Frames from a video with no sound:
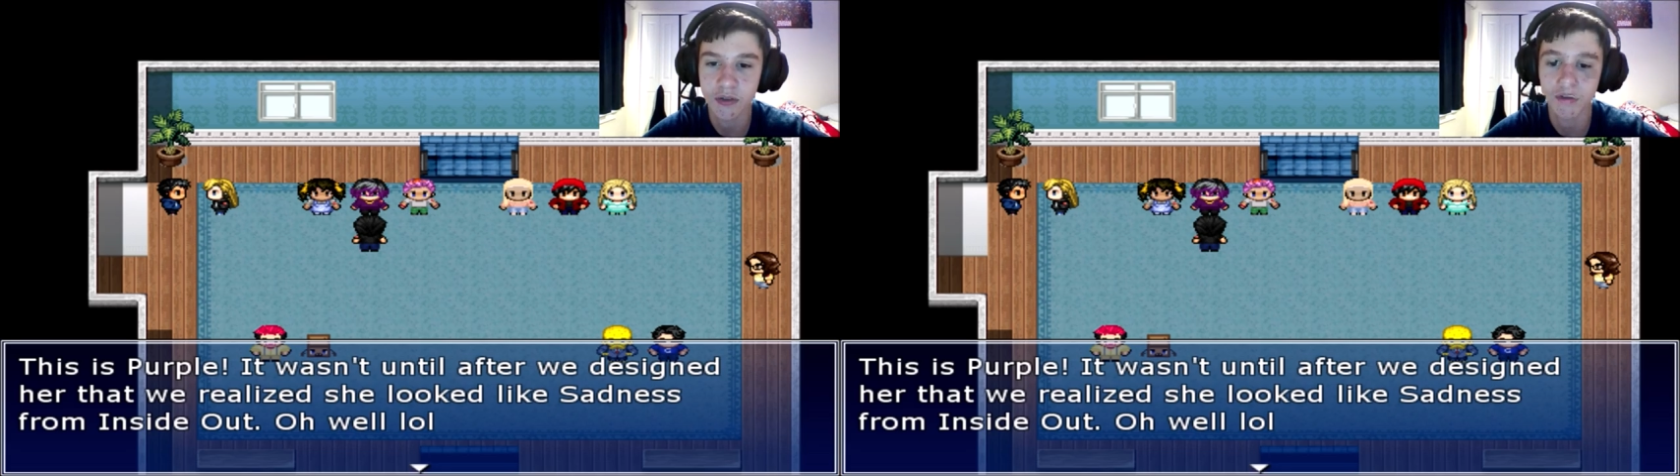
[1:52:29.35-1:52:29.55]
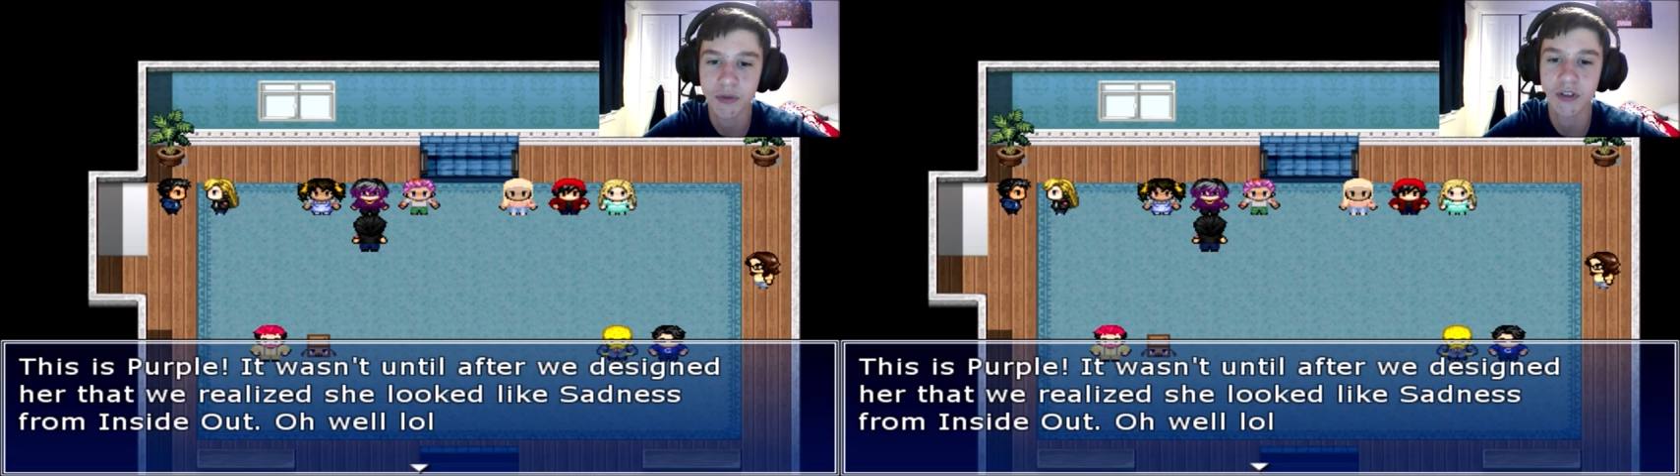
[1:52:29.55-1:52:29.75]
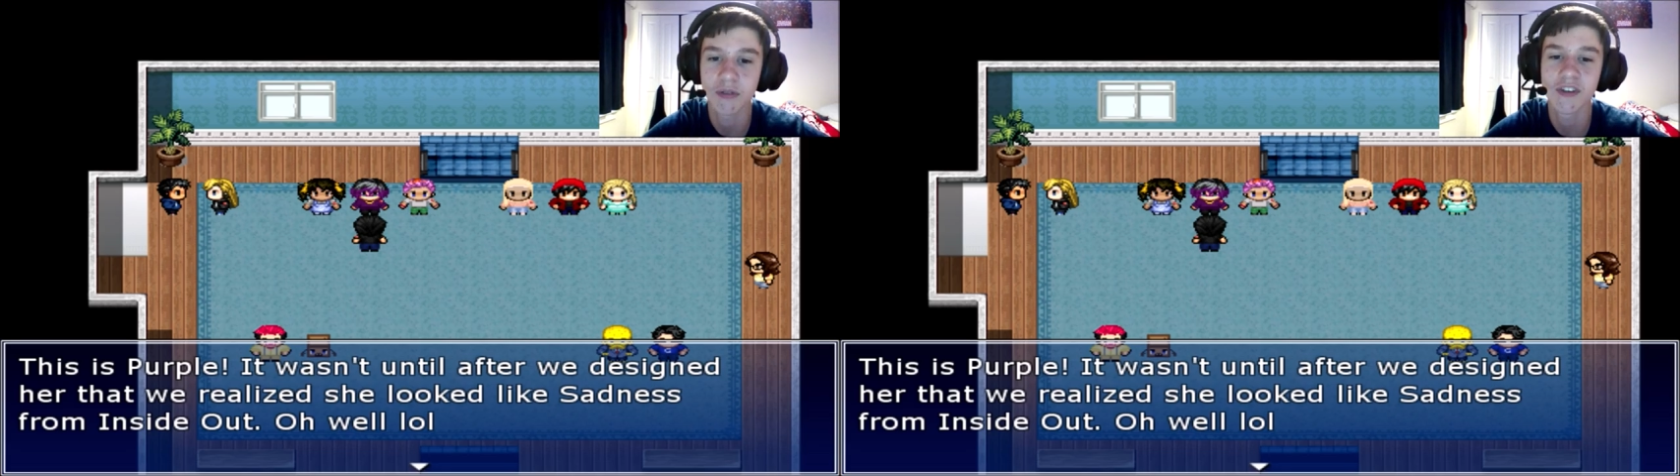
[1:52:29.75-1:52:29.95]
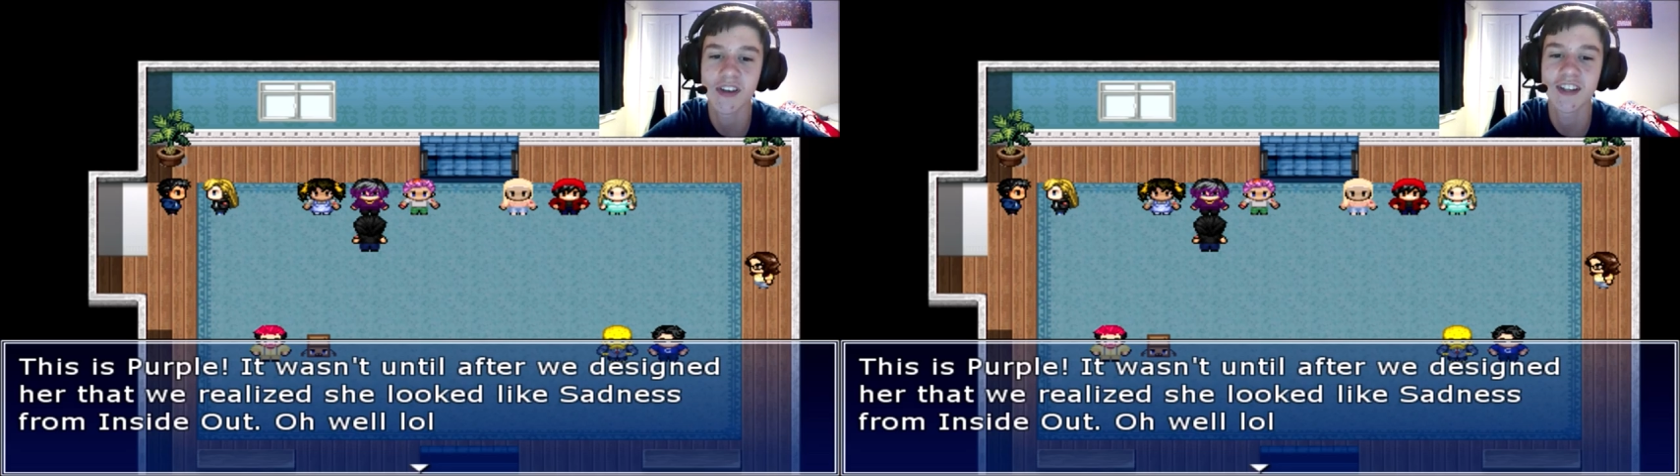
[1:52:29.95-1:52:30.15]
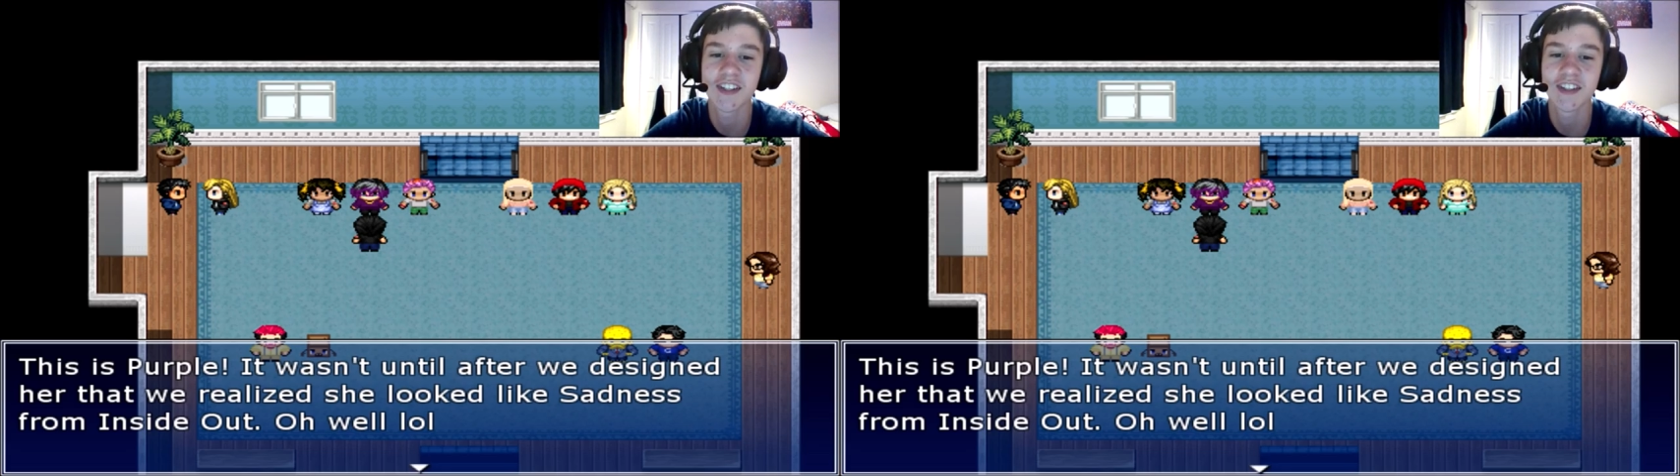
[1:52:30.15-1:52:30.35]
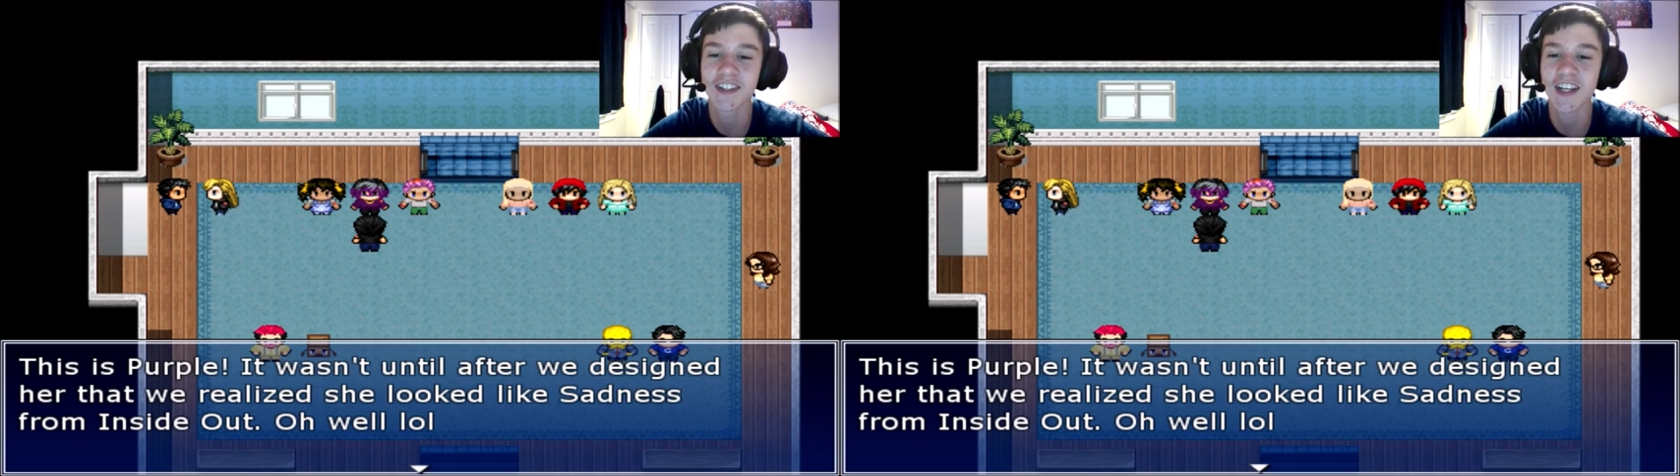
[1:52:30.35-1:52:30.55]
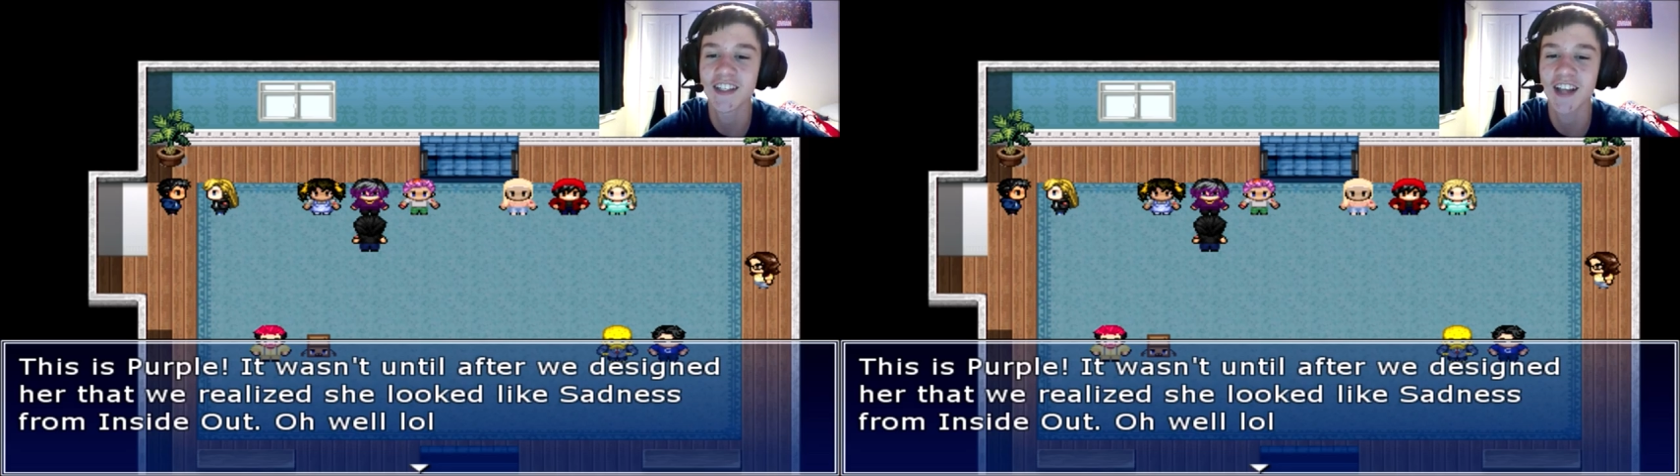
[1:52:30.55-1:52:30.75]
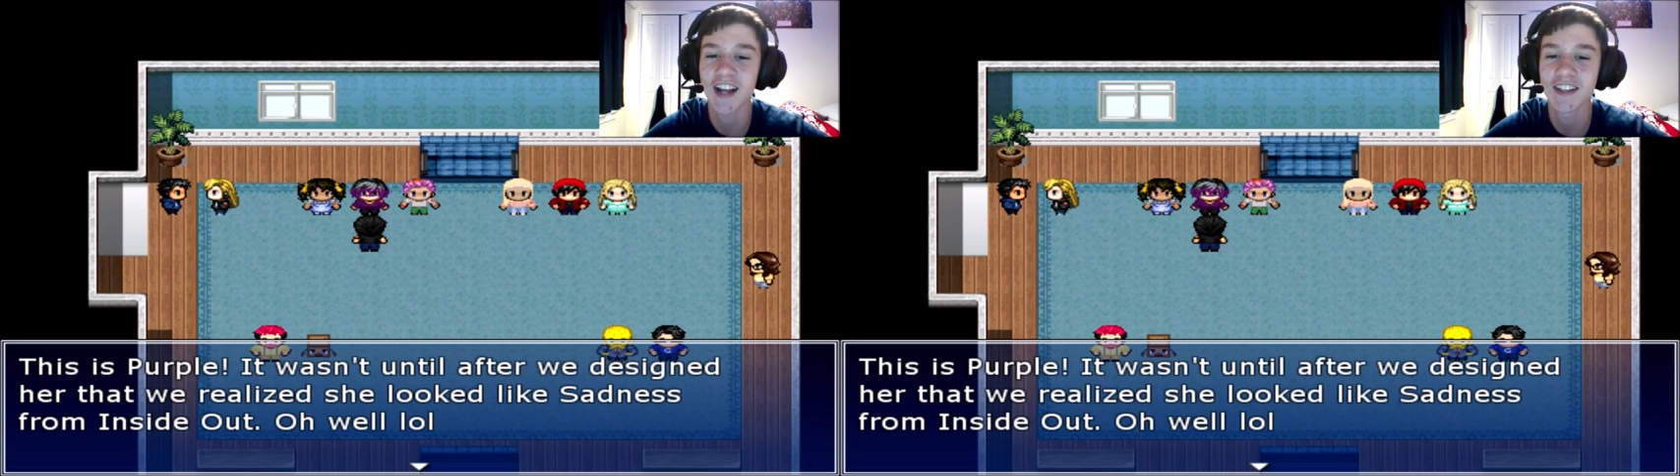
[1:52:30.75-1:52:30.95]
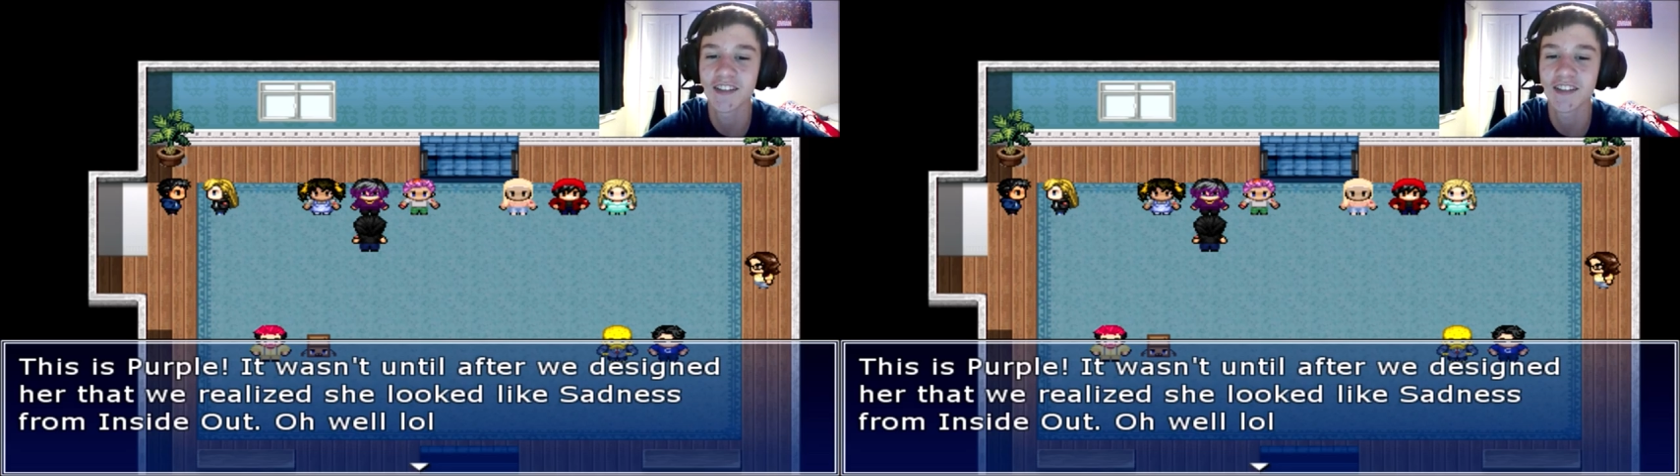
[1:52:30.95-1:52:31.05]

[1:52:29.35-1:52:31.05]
We realized she looked like sadness